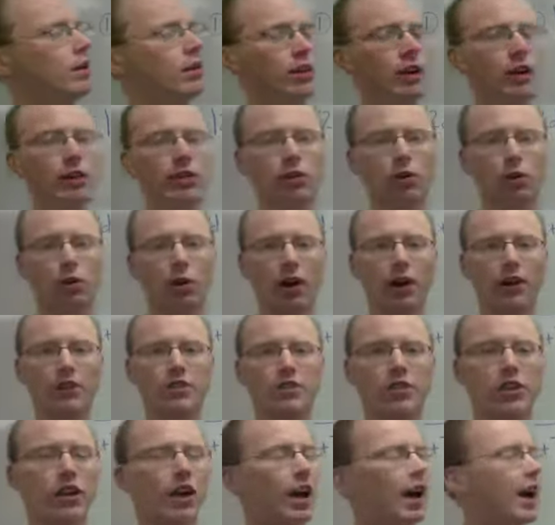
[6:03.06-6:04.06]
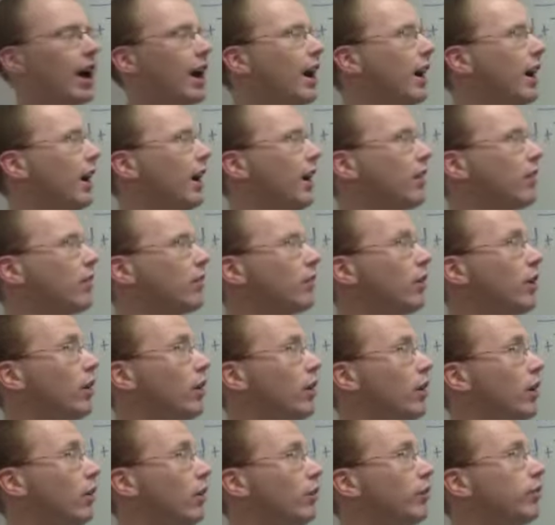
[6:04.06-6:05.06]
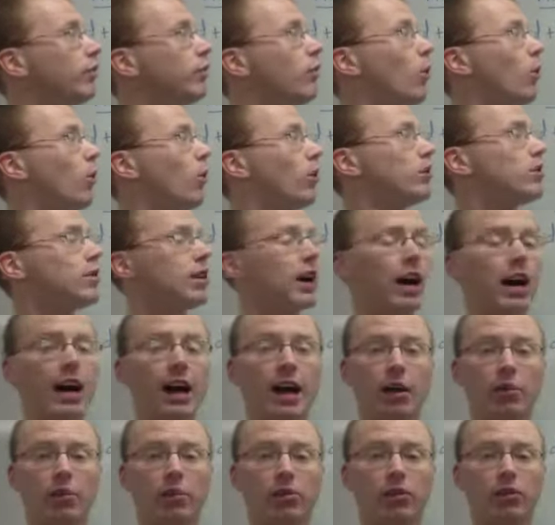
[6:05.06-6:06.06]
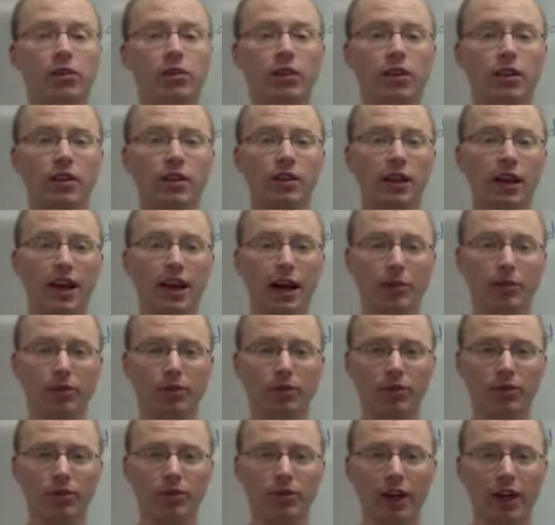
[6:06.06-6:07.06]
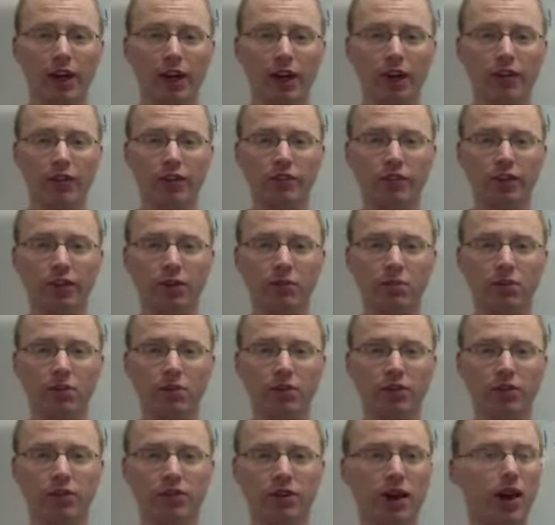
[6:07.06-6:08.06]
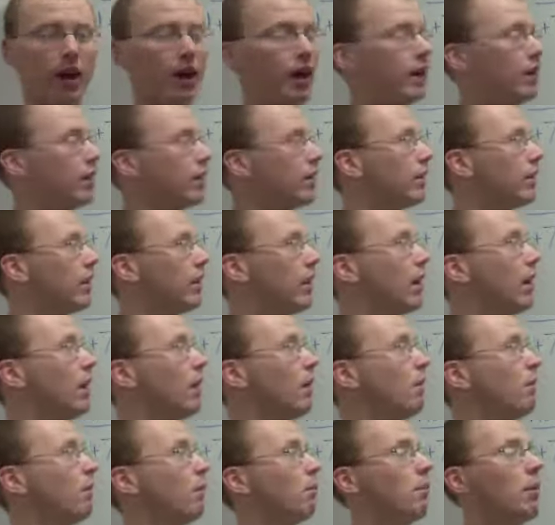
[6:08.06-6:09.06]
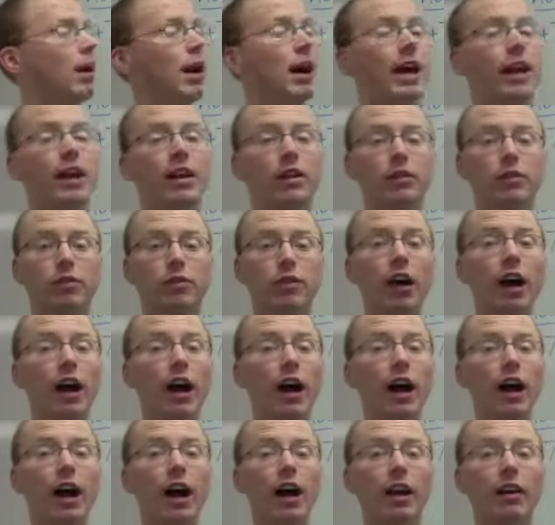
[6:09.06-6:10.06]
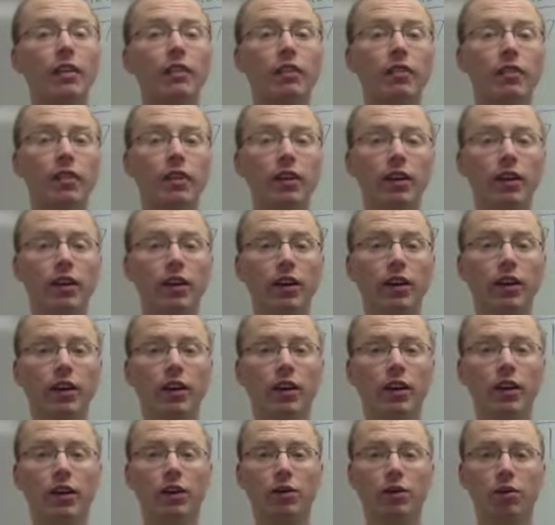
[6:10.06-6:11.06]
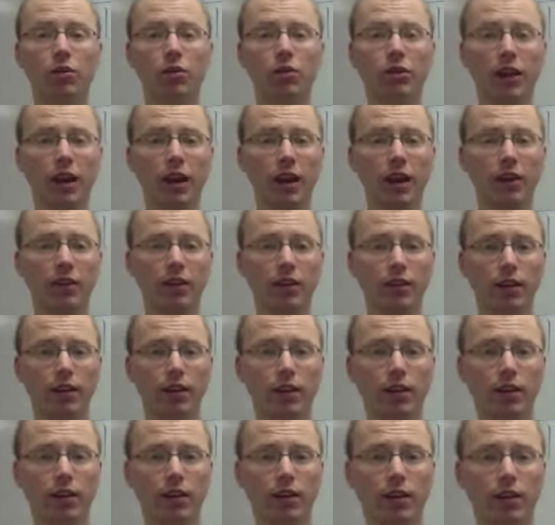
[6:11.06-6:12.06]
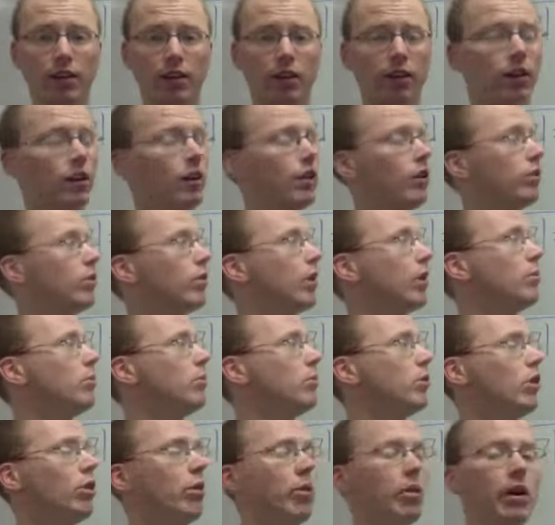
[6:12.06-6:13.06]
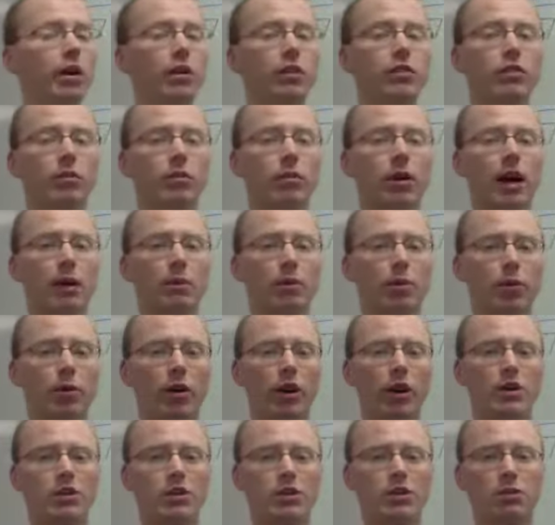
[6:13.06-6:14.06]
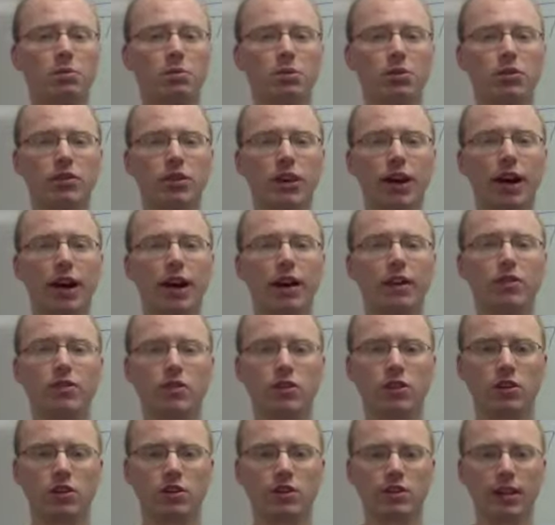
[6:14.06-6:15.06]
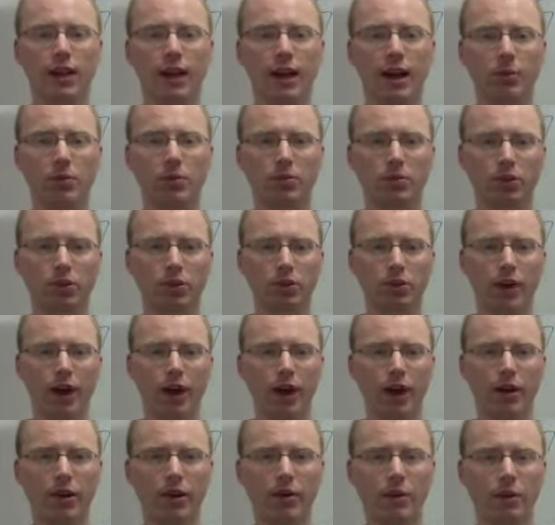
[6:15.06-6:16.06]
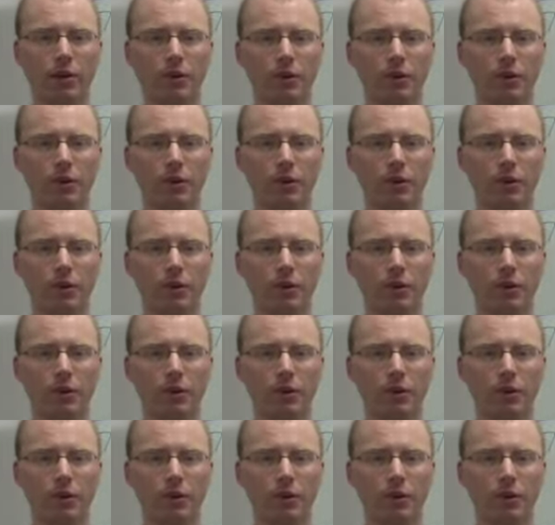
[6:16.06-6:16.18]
this question, I have 4 times the absolute value of t plus 9 minus 5 equals 19. So I'm doing some operations besides just the absolute value.